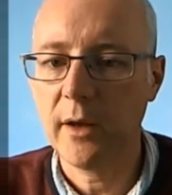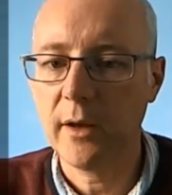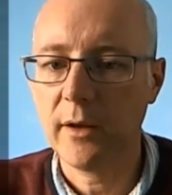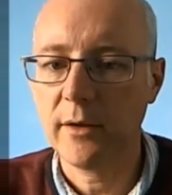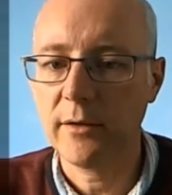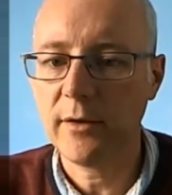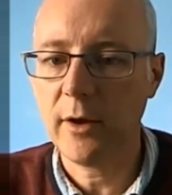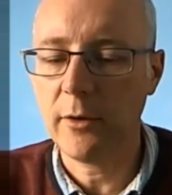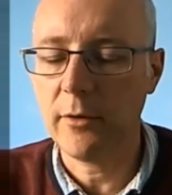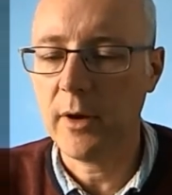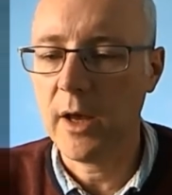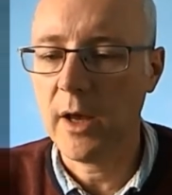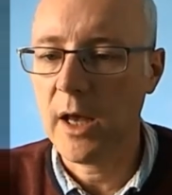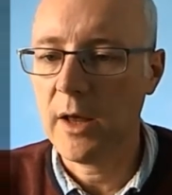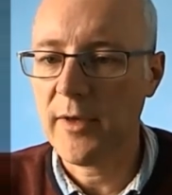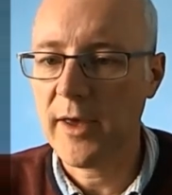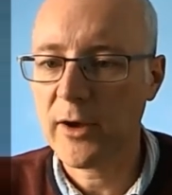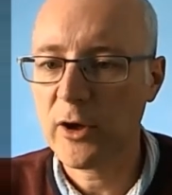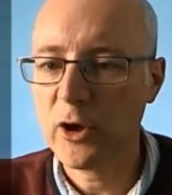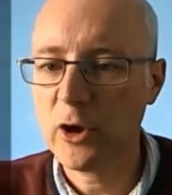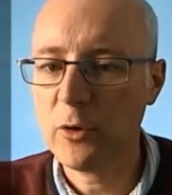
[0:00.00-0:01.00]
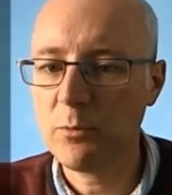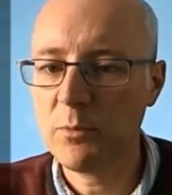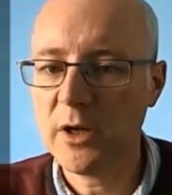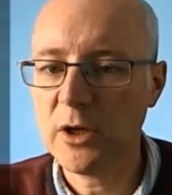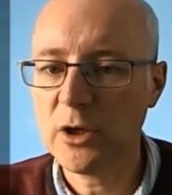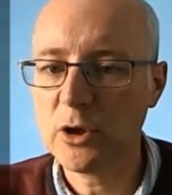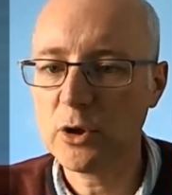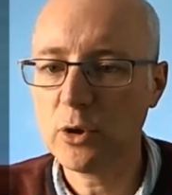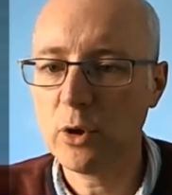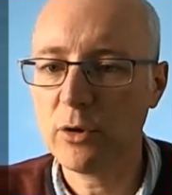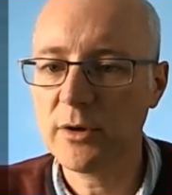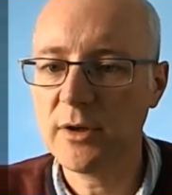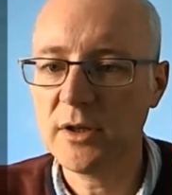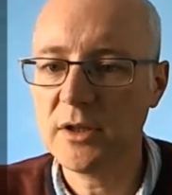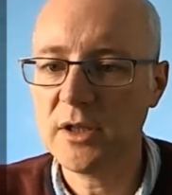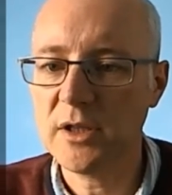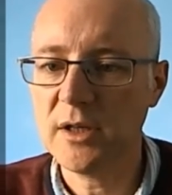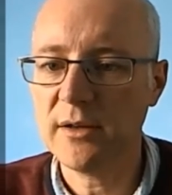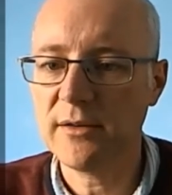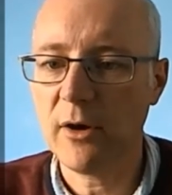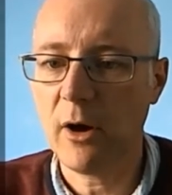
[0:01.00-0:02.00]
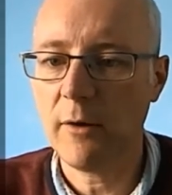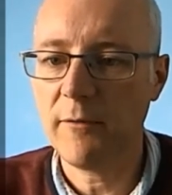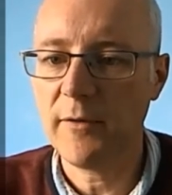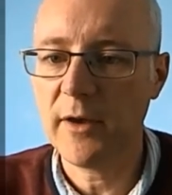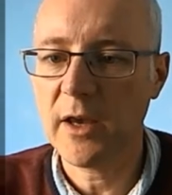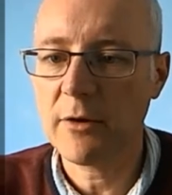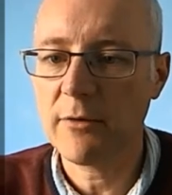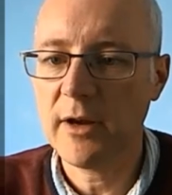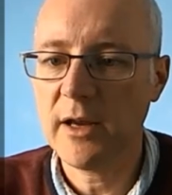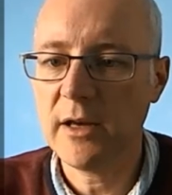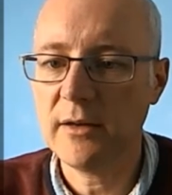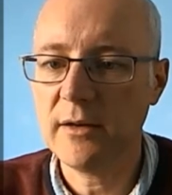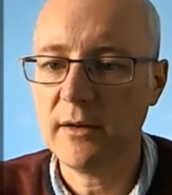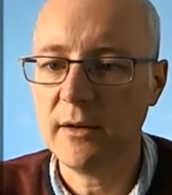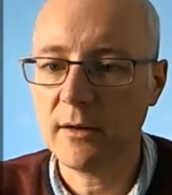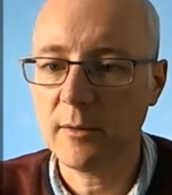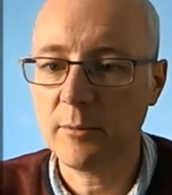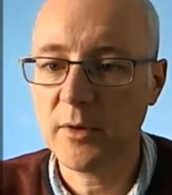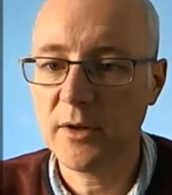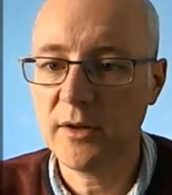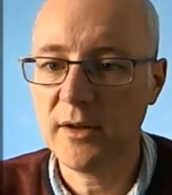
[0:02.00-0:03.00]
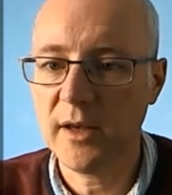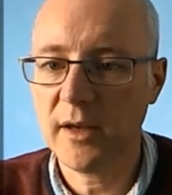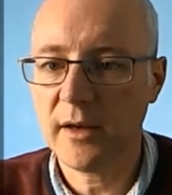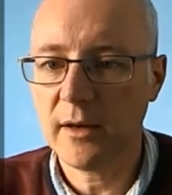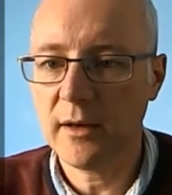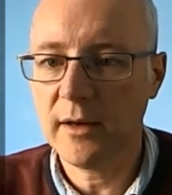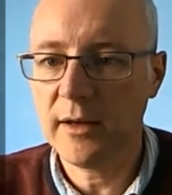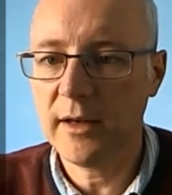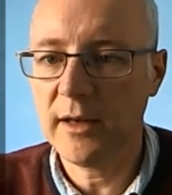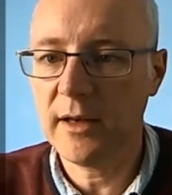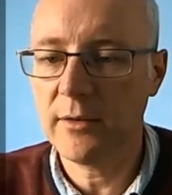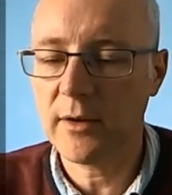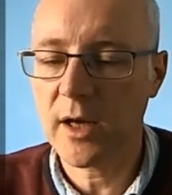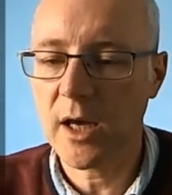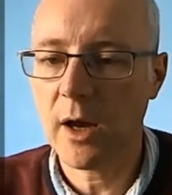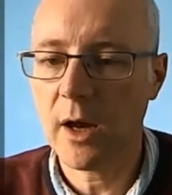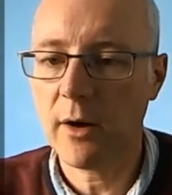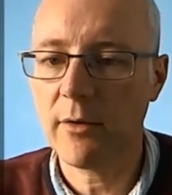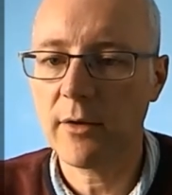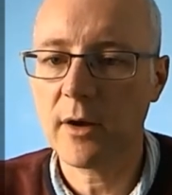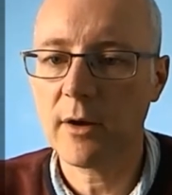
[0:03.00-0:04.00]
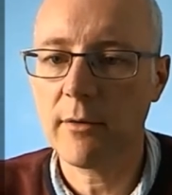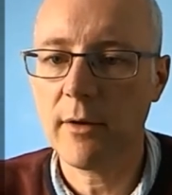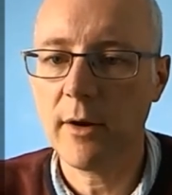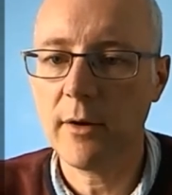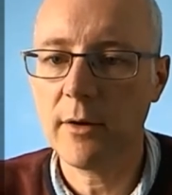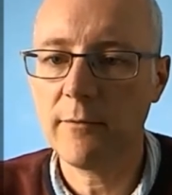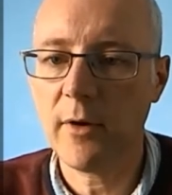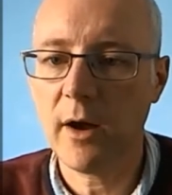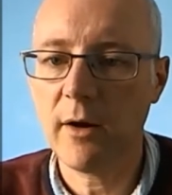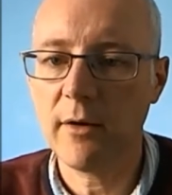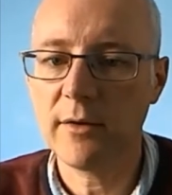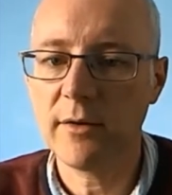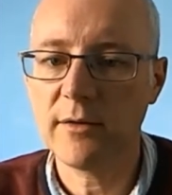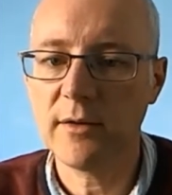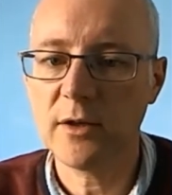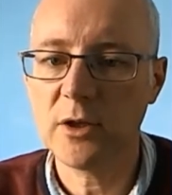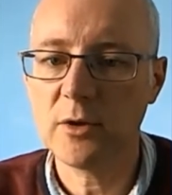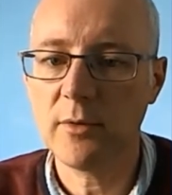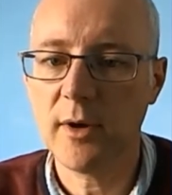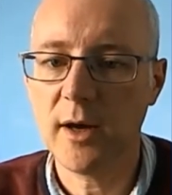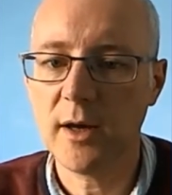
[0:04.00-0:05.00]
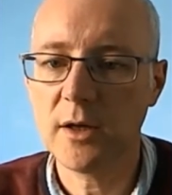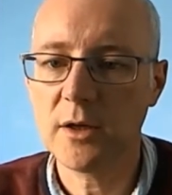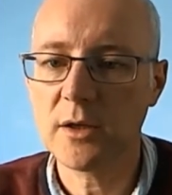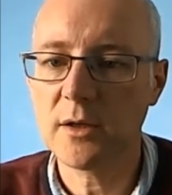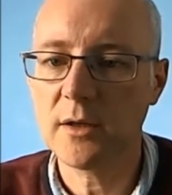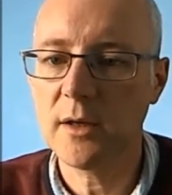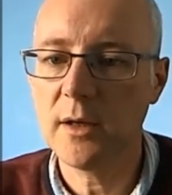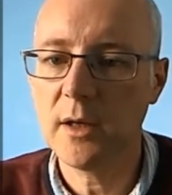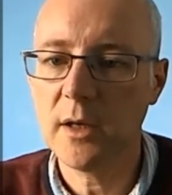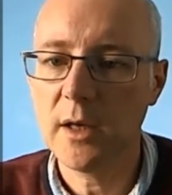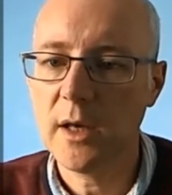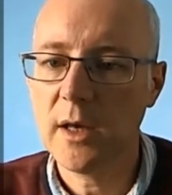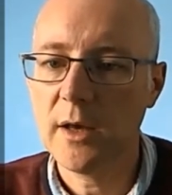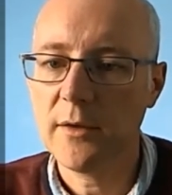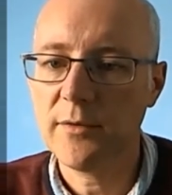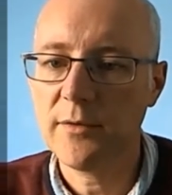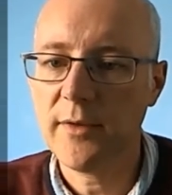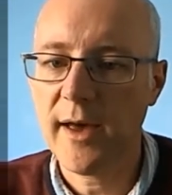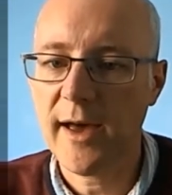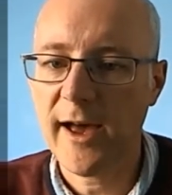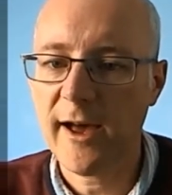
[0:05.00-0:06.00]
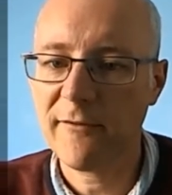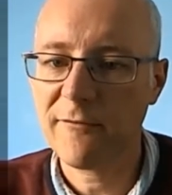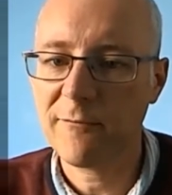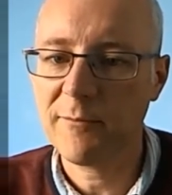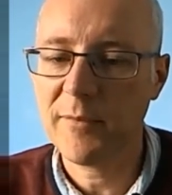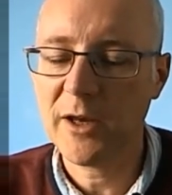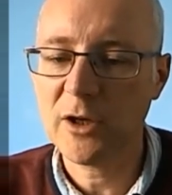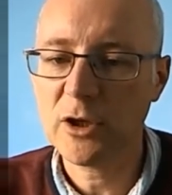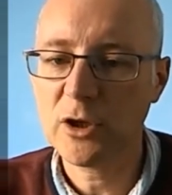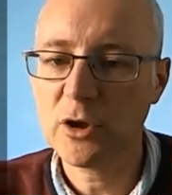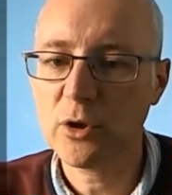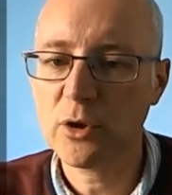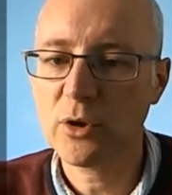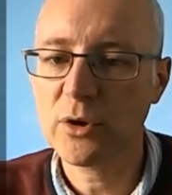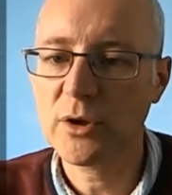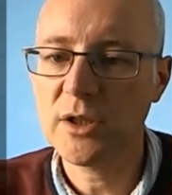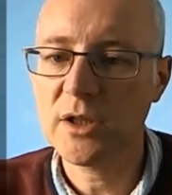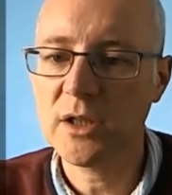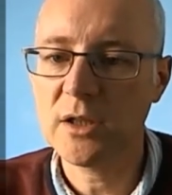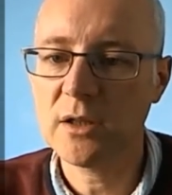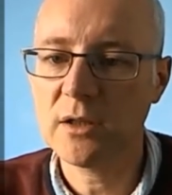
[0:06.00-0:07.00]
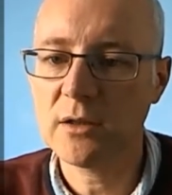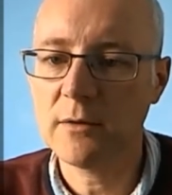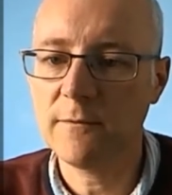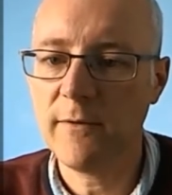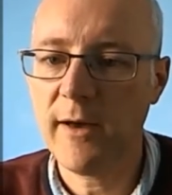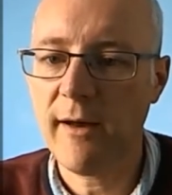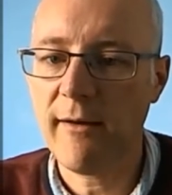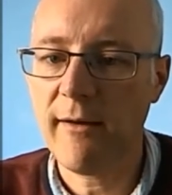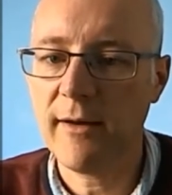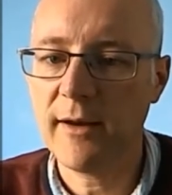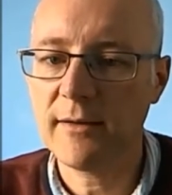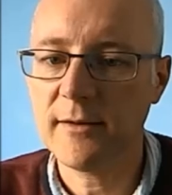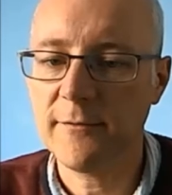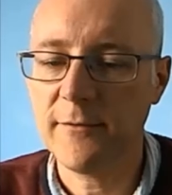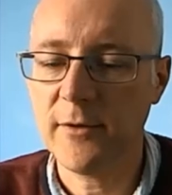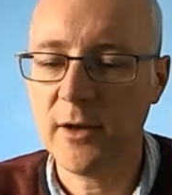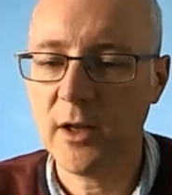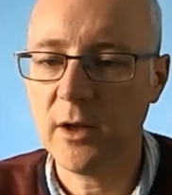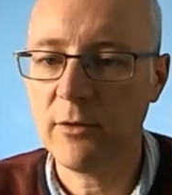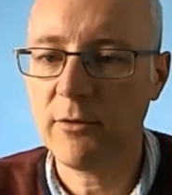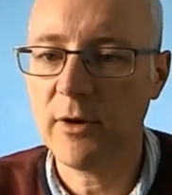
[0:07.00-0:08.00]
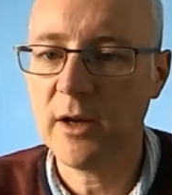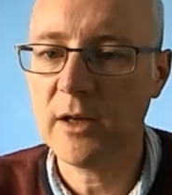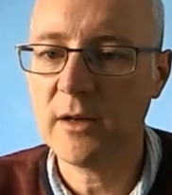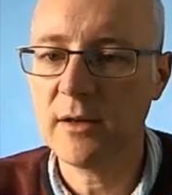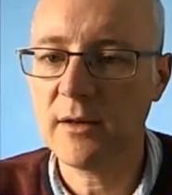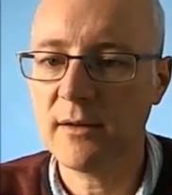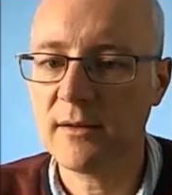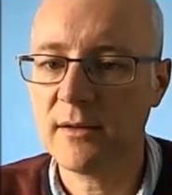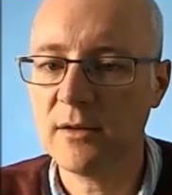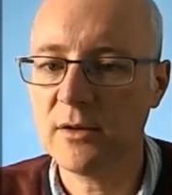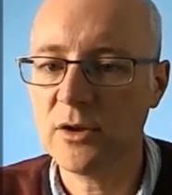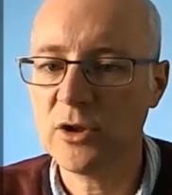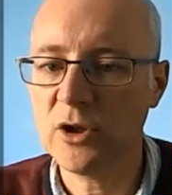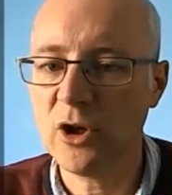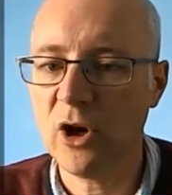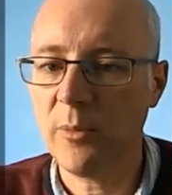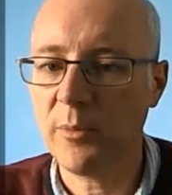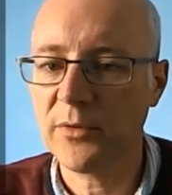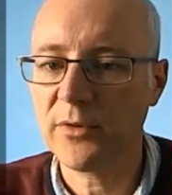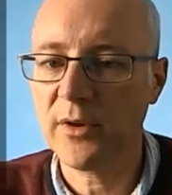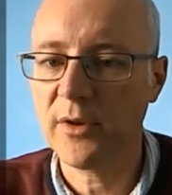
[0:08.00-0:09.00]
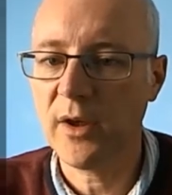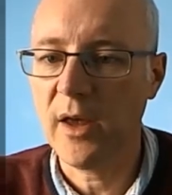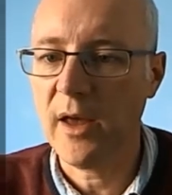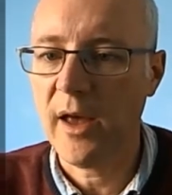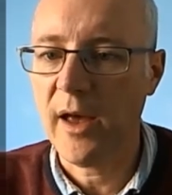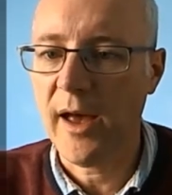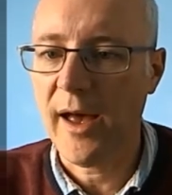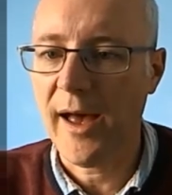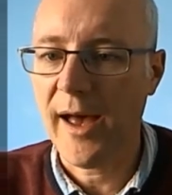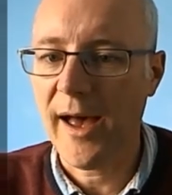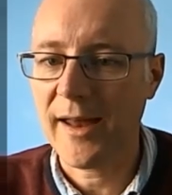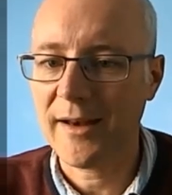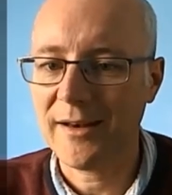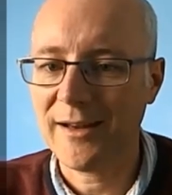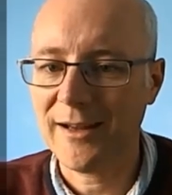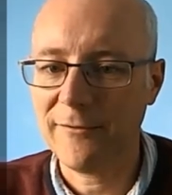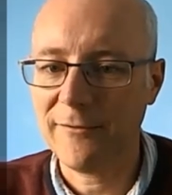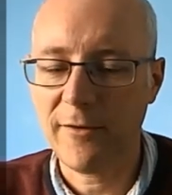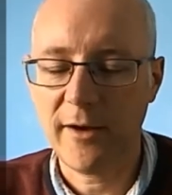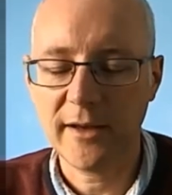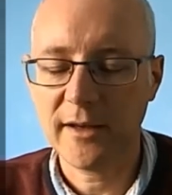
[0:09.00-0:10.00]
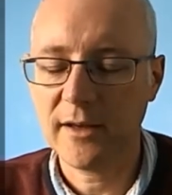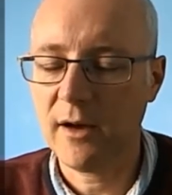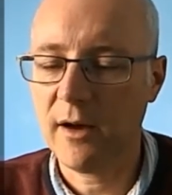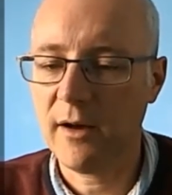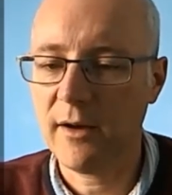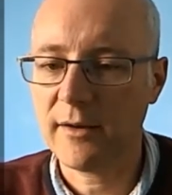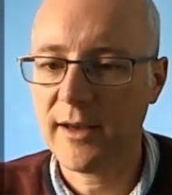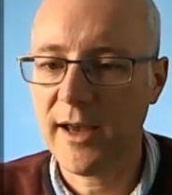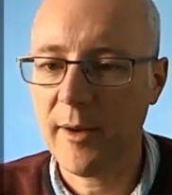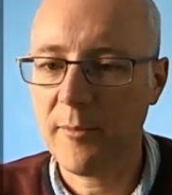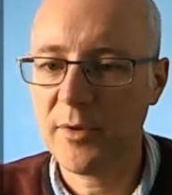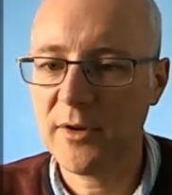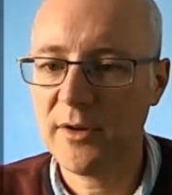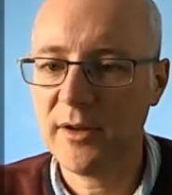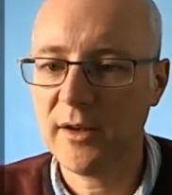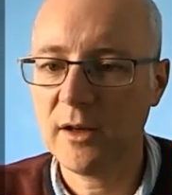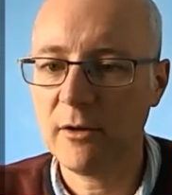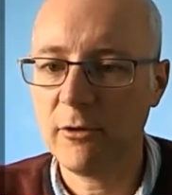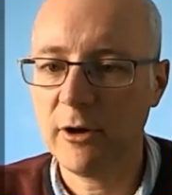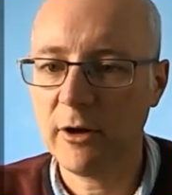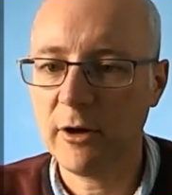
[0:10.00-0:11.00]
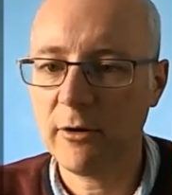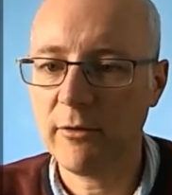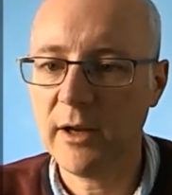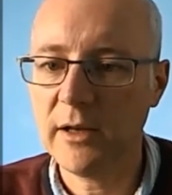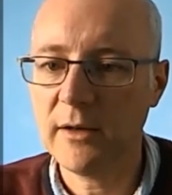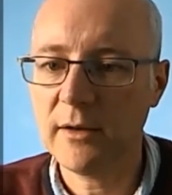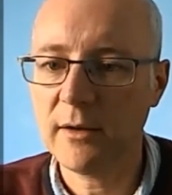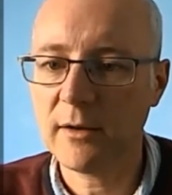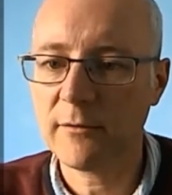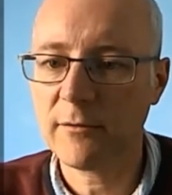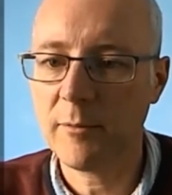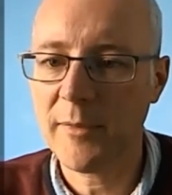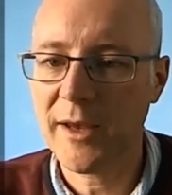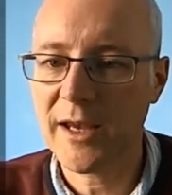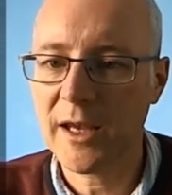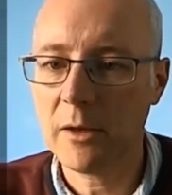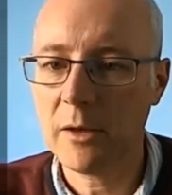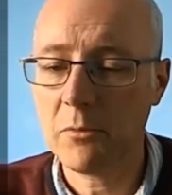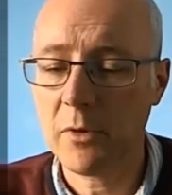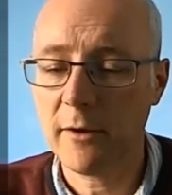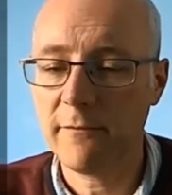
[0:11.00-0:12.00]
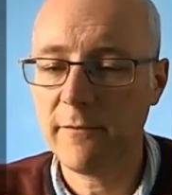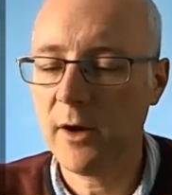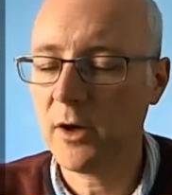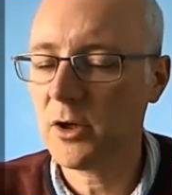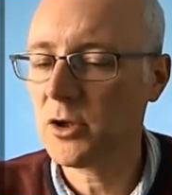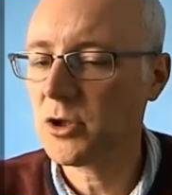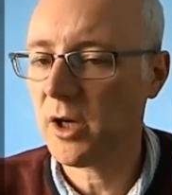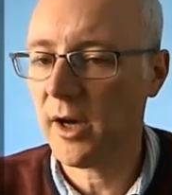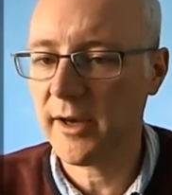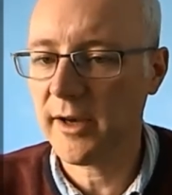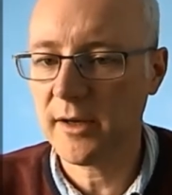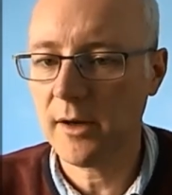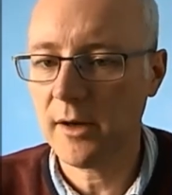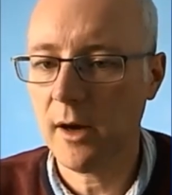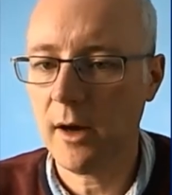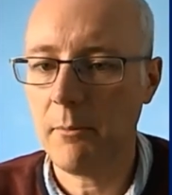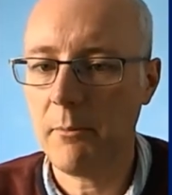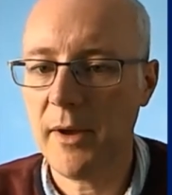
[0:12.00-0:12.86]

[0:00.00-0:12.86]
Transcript: So there could be shortages of ingredients, particularly in the current coronavirus situation. There have been shortages of various different ingredients in shops, and if I can't get particular ingredients for making my fudge, I can't